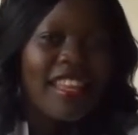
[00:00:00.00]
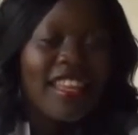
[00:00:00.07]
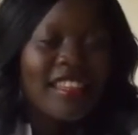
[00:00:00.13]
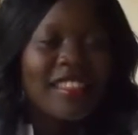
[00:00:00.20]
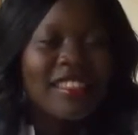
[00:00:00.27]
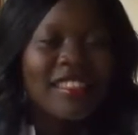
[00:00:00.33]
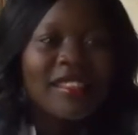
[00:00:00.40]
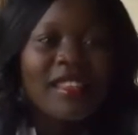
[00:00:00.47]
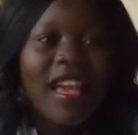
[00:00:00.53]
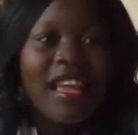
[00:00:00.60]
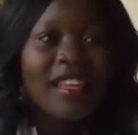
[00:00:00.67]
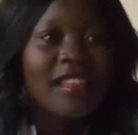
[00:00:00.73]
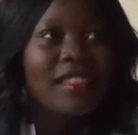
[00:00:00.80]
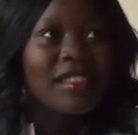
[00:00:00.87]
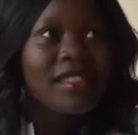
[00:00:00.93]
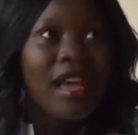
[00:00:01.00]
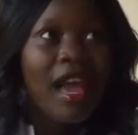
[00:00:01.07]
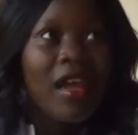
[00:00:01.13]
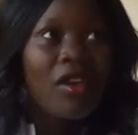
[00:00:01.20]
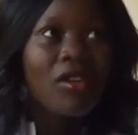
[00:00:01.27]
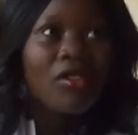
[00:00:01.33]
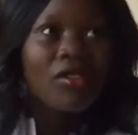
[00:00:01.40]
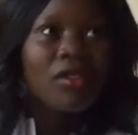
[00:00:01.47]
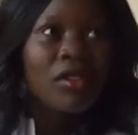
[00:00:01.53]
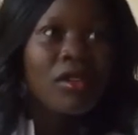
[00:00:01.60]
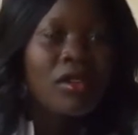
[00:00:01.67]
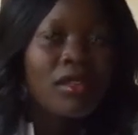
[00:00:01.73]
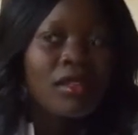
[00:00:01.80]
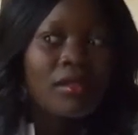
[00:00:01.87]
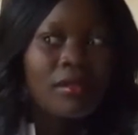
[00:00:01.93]
Yes, and I
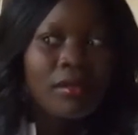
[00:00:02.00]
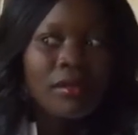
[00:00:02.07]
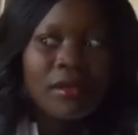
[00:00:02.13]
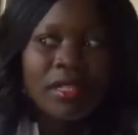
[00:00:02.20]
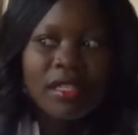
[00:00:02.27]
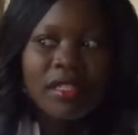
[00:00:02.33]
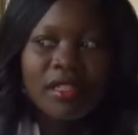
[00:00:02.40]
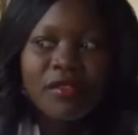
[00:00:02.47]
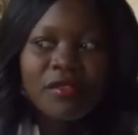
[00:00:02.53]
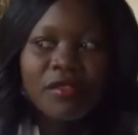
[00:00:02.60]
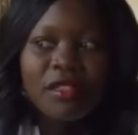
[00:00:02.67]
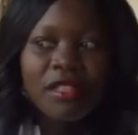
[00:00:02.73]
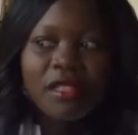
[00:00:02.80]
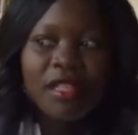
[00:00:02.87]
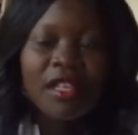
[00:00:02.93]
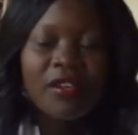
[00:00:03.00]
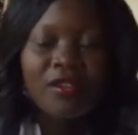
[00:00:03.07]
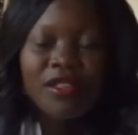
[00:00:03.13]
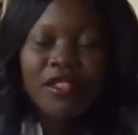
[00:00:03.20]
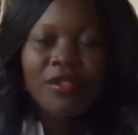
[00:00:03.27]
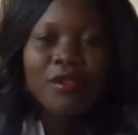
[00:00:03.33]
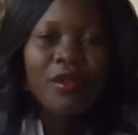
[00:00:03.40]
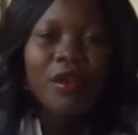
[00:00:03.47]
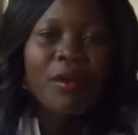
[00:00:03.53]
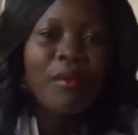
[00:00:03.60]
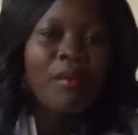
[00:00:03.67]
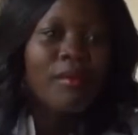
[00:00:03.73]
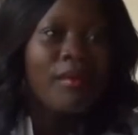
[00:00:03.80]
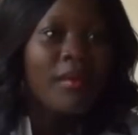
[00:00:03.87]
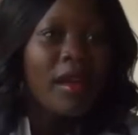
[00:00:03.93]
also received gifts from.
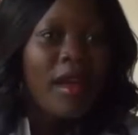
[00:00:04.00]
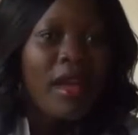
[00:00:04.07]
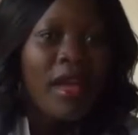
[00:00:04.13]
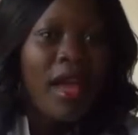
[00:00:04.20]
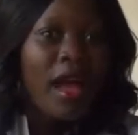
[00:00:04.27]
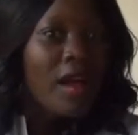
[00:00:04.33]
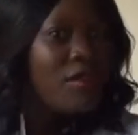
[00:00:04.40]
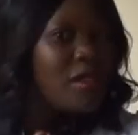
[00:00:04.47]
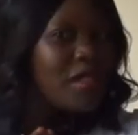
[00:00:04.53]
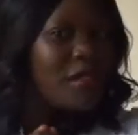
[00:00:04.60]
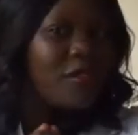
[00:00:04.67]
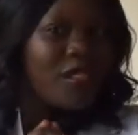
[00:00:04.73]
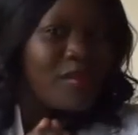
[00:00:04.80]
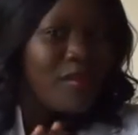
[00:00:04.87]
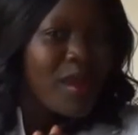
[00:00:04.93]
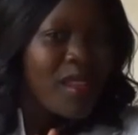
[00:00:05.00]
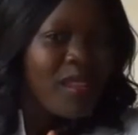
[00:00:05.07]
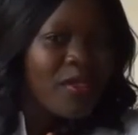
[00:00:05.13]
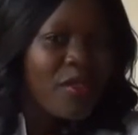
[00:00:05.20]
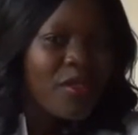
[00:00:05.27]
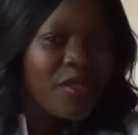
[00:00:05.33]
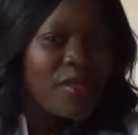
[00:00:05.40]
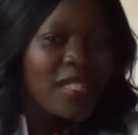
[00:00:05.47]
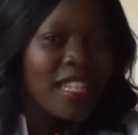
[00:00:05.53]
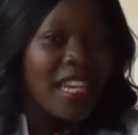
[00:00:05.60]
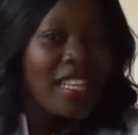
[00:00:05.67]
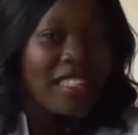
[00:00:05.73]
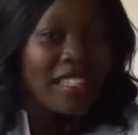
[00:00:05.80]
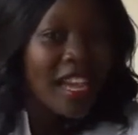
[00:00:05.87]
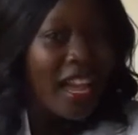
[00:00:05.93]
I received the money from
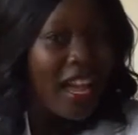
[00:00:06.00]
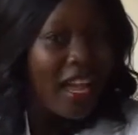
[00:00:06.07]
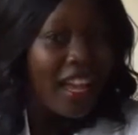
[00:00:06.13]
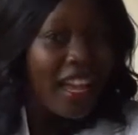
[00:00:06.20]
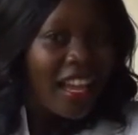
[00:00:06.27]
Jaja.